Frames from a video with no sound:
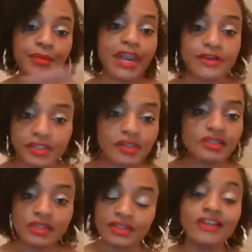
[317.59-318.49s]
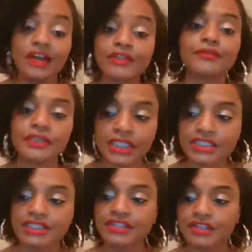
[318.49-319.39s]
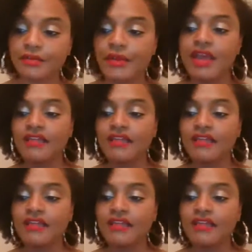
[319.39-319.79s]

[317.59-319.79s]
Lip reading: Parenting is just another relationship